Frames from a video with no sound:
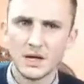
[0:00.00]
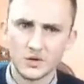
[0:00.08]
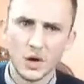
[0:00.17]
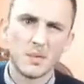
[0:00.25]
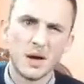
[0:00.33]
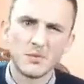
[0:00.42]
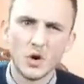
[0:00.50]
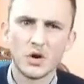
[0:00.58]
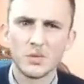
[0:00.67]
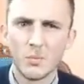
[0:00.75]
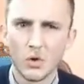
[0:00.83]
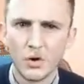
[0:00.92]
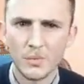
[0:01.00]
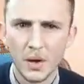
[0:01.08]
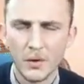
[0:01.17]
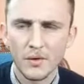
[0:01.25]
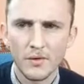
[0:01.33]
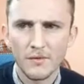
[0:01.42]
So I'm talking more
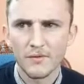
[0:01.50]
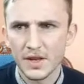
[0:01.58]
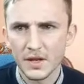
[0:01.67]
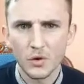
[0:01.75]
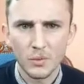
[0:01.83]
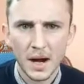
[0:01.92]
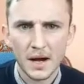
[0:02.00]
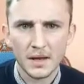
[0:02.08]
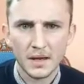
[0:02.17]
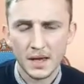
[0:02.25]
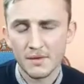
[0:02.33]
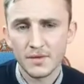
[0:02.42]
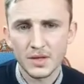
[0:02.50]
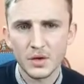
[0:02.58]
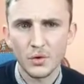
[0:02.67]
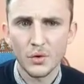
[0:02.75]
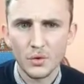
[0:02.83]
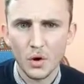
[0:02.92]
about video
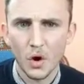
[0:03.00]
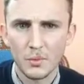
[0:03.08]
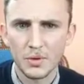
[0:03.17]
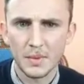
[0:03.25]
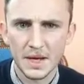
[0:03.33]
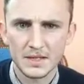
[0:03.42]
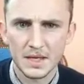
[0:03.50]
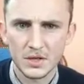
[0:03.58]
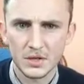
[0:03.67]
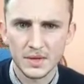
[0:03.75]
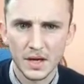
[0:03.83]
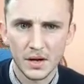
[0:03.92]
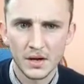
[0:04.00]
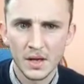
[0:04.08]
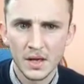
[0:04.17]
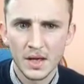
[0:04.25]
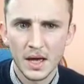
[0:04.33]
optimization there,